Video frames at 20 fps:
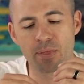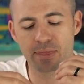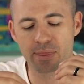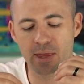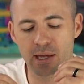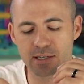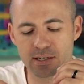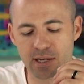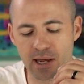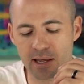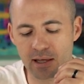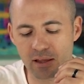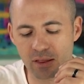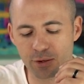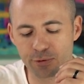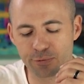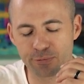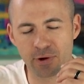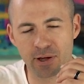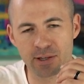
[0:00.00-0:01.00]
They take
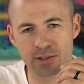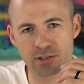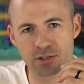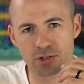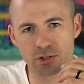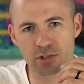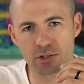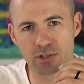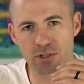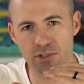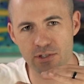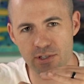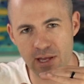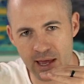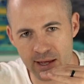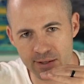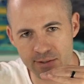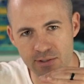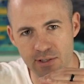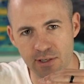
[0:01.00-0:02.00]
the fun
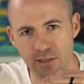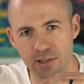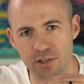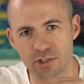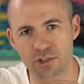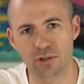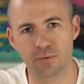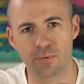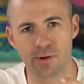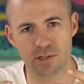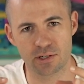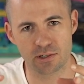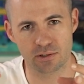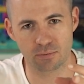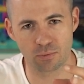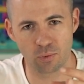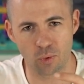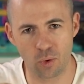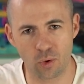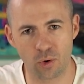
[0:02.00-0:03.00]
sound signature, which is
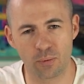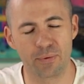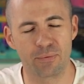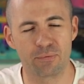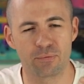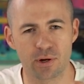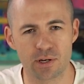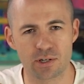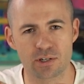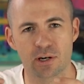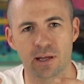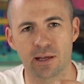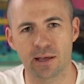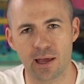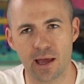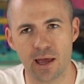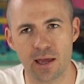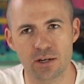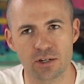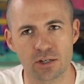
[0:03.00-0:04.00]
warm and rich and
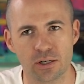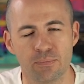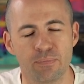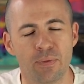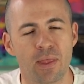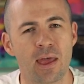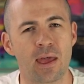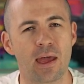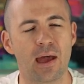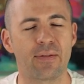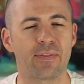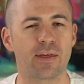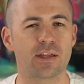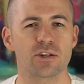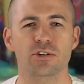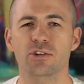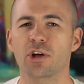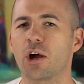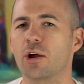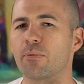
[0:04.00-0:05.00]
engaging, and they
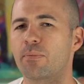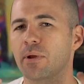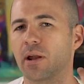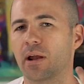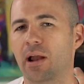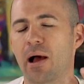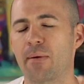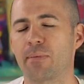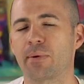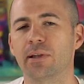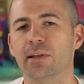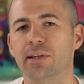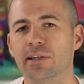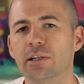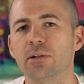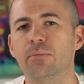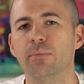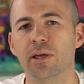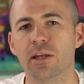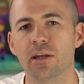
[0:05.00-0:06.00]
just open it up a
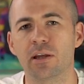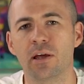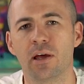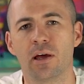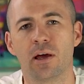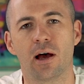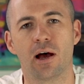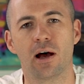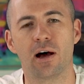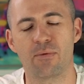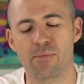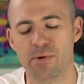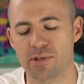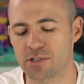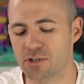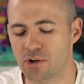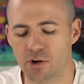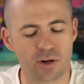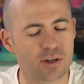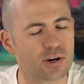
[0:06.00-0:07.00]
little bit um,
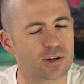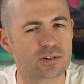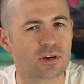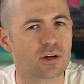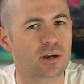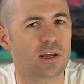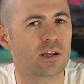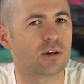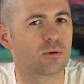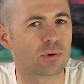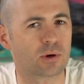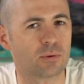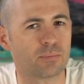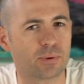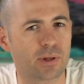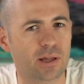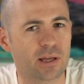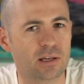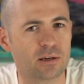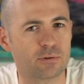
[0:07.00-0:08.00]
it's not going to turn it into a
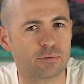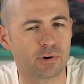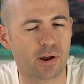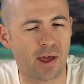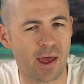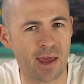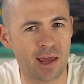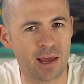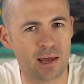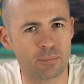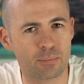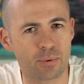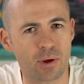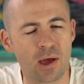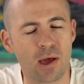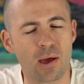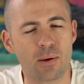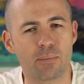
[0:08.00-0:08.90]
completely different amp,